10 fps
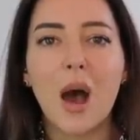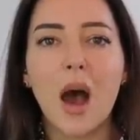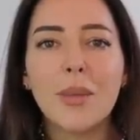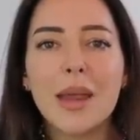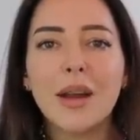
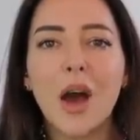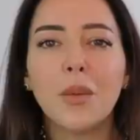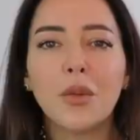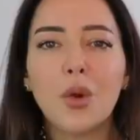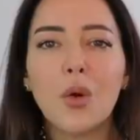I mean,
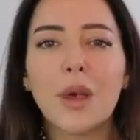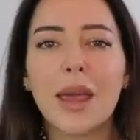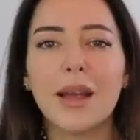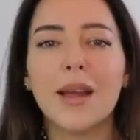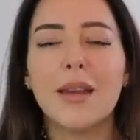I'm
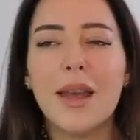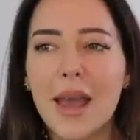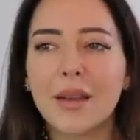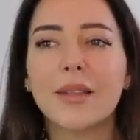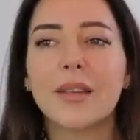talking
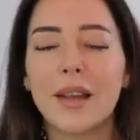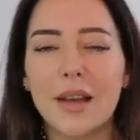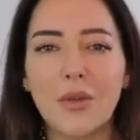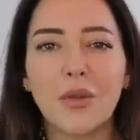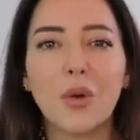next
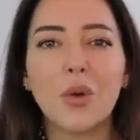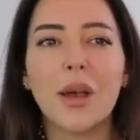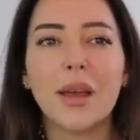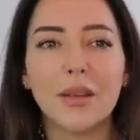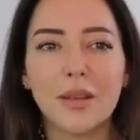level
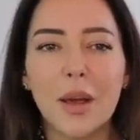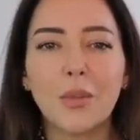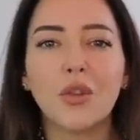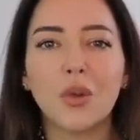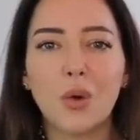
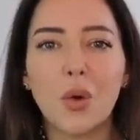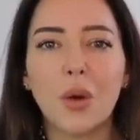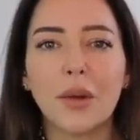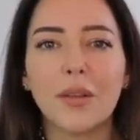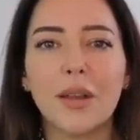exceptional
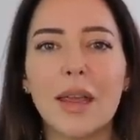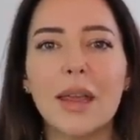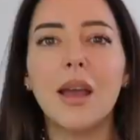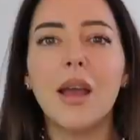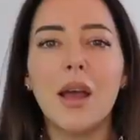
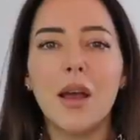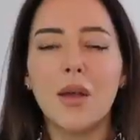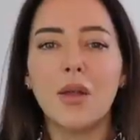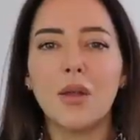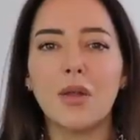quality.
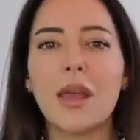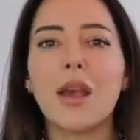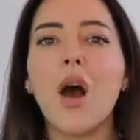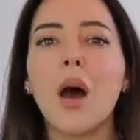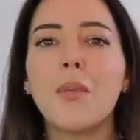They
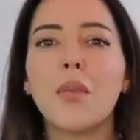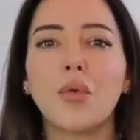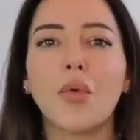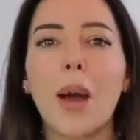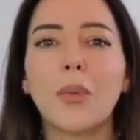come
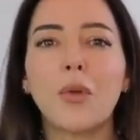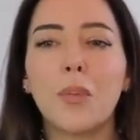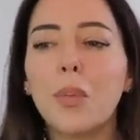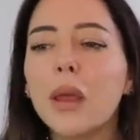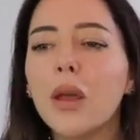wrapped
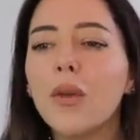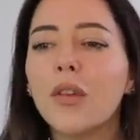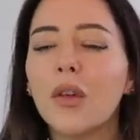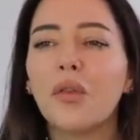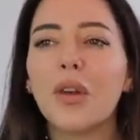
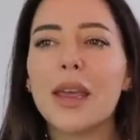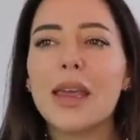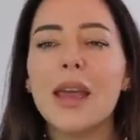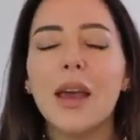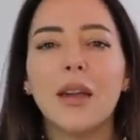
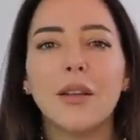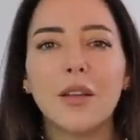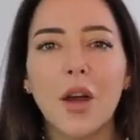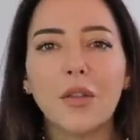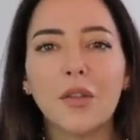beautifully,
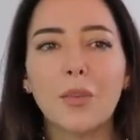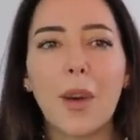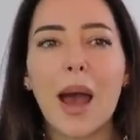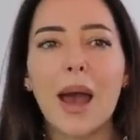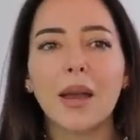dust
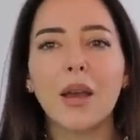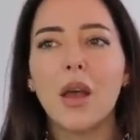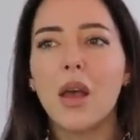bag,